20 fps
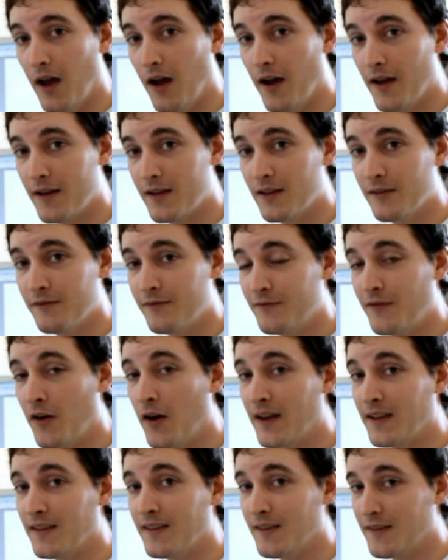I kind of
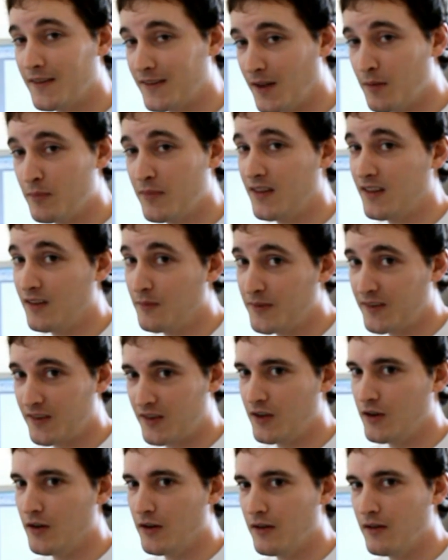find something
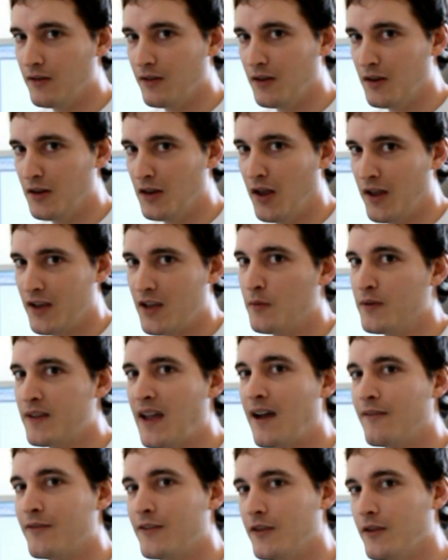obscure like I would
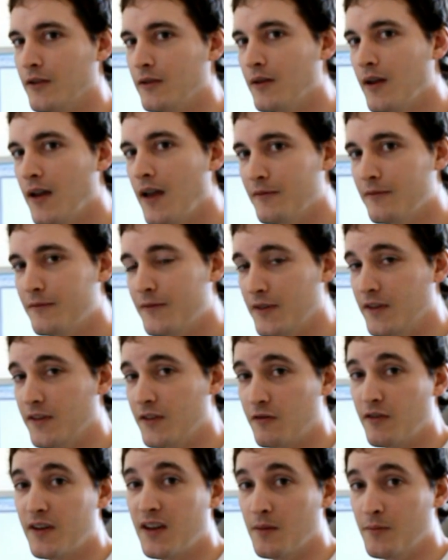have to for the
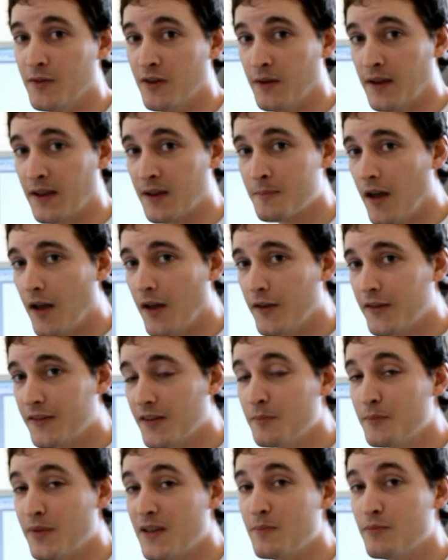degree I'm doing.
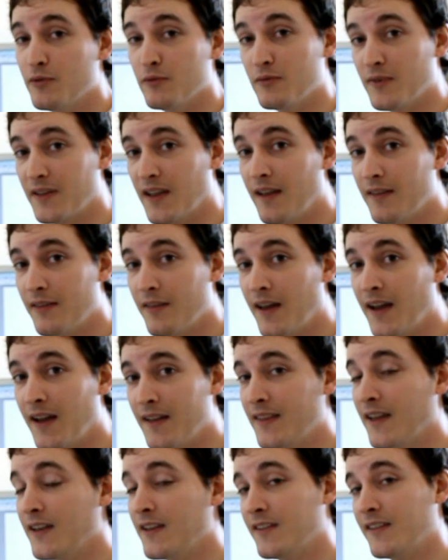Some people get that
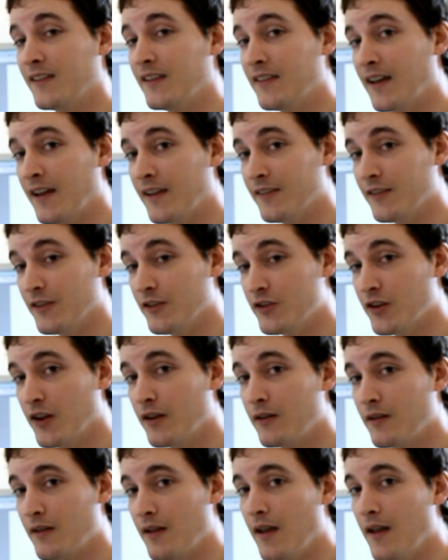and they see that as the
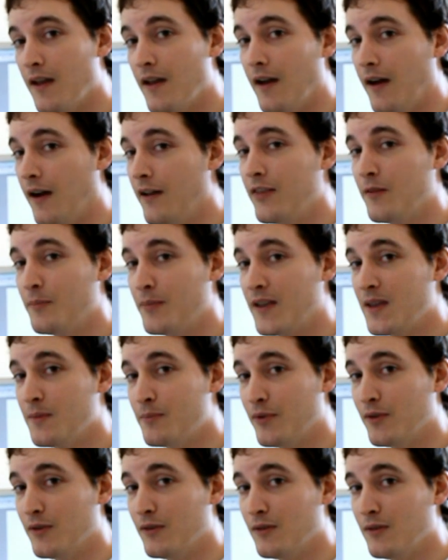joke. Other
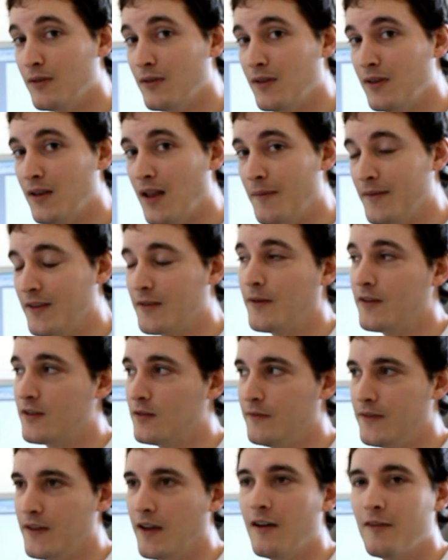people, I mean,
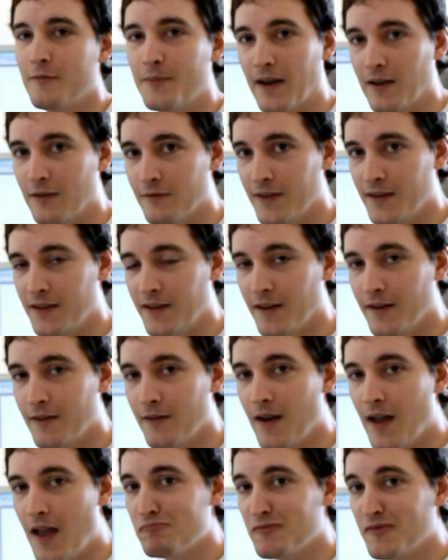especially with the Earthbound
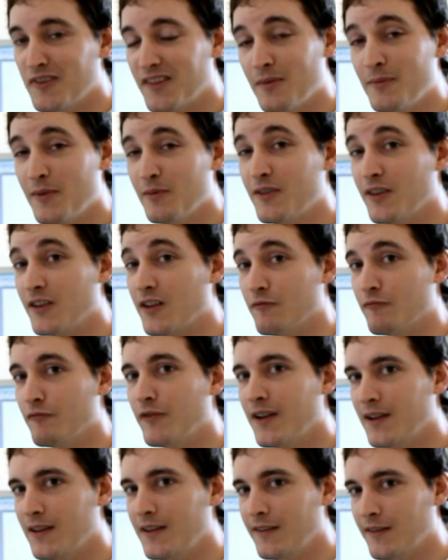video, some people took it
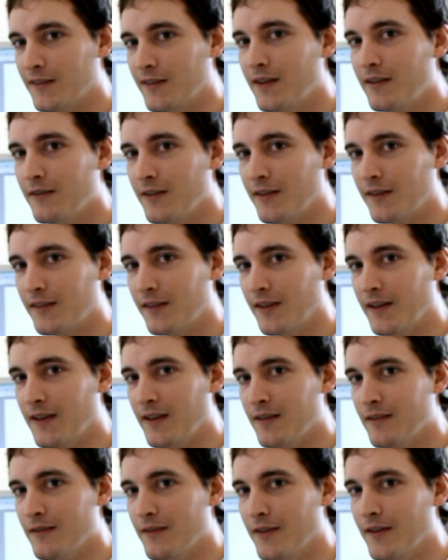really
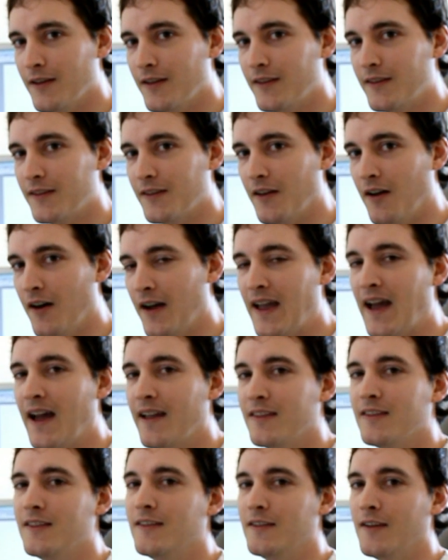seriously that I
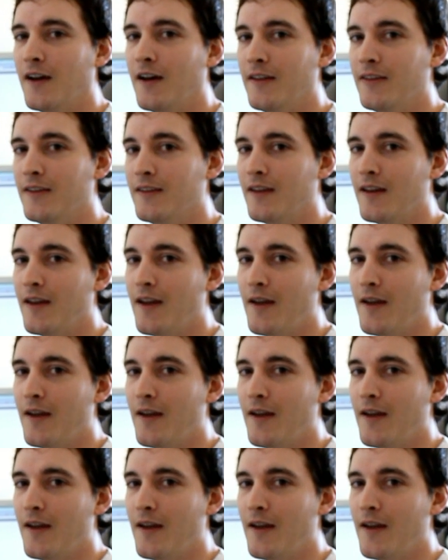hadn't done,